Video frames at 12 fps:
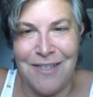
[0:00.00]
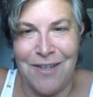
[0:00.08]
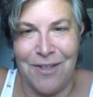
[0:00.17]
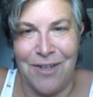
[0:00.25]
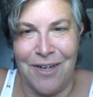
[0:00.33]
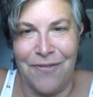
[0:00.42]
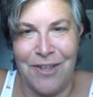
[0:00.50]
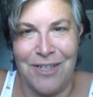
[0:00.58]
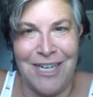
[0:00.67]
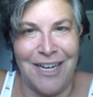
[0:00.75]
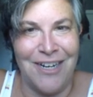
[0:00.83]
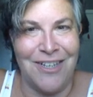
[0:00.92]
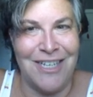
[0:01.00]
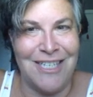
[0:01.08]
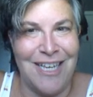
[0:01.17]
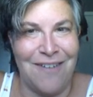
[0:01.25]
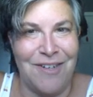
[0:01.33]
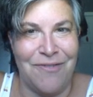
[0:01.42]
so look, if you look down here,
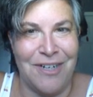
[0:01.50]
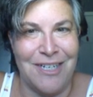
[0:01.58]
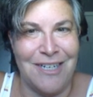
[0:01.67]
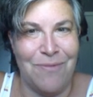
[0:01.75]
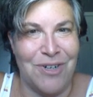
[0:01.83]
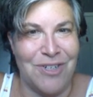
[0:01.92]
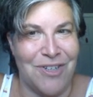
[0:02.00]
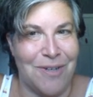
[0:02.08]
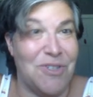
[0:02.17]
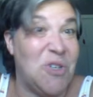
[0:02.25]
these have different words on them.